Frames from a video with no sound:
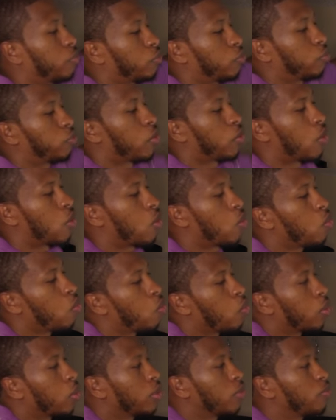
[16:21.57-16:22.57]
So
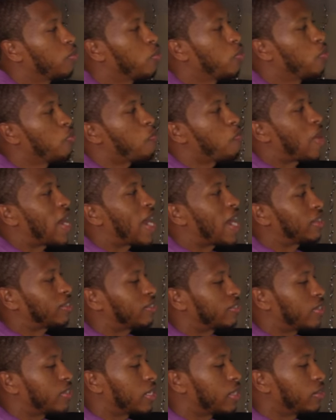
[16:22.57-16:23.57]
we're going to move
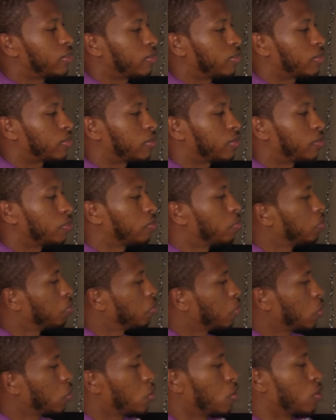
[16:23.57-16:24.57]
past this.
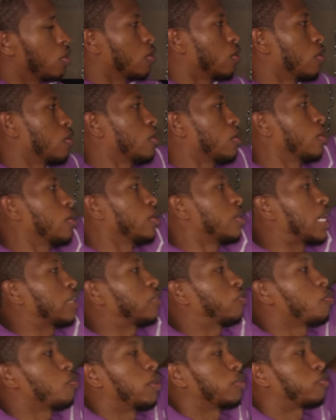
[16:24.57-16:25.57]
Not
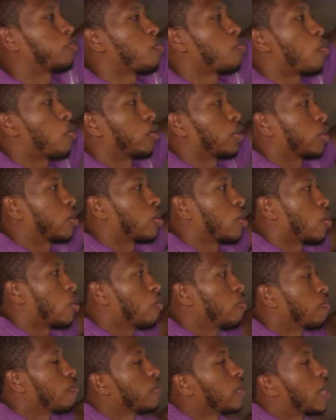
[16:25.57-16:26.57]
too much more to go.
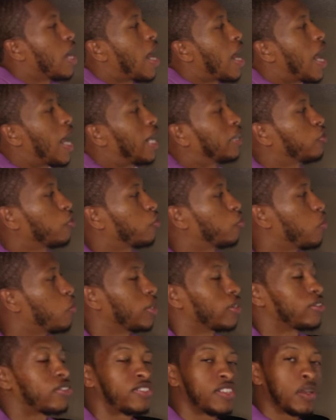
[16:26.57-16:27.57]
I just want
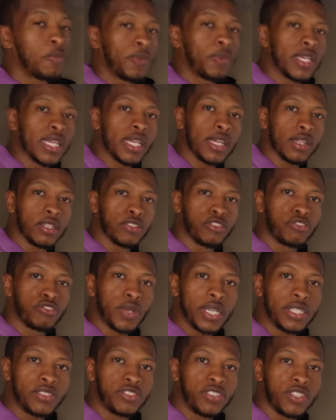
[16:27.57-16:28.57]
to simply
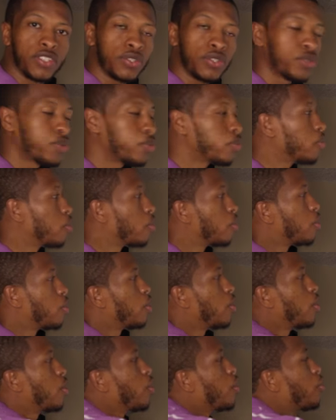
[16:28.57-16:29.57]
illustrate to you
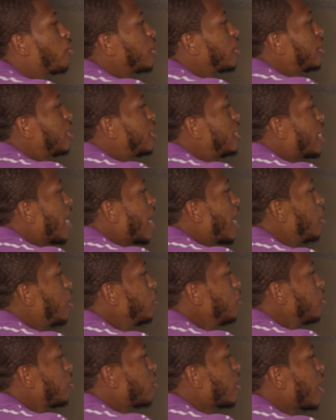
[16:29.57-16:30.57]
the
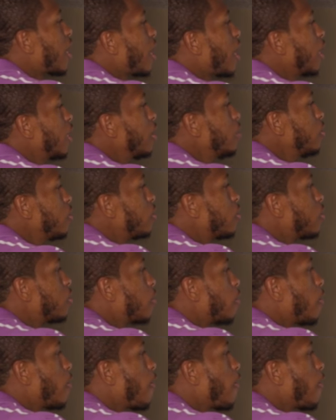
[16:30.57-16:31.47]
downsides,